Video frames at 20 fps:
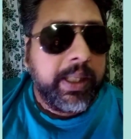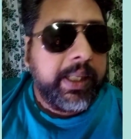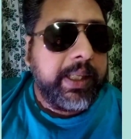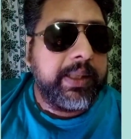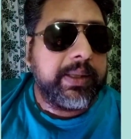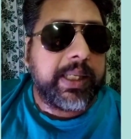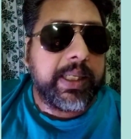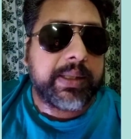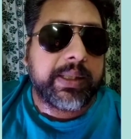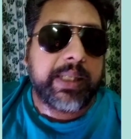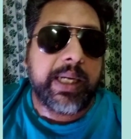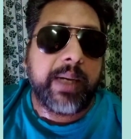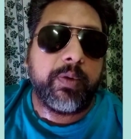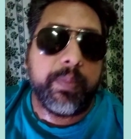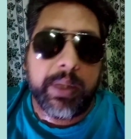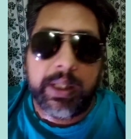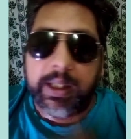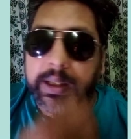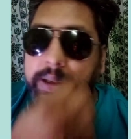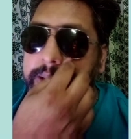Incest taboo
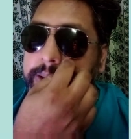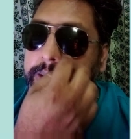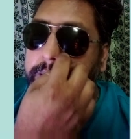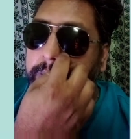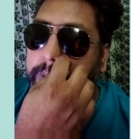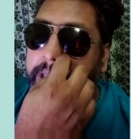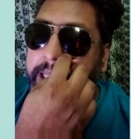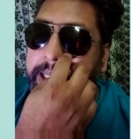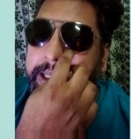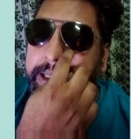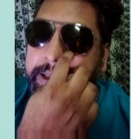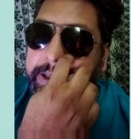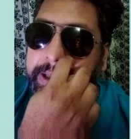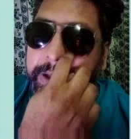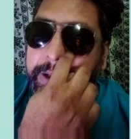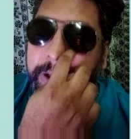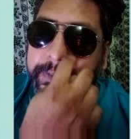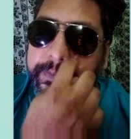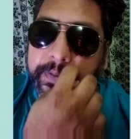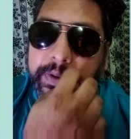means violation
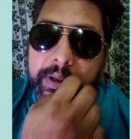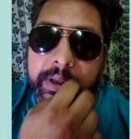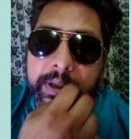of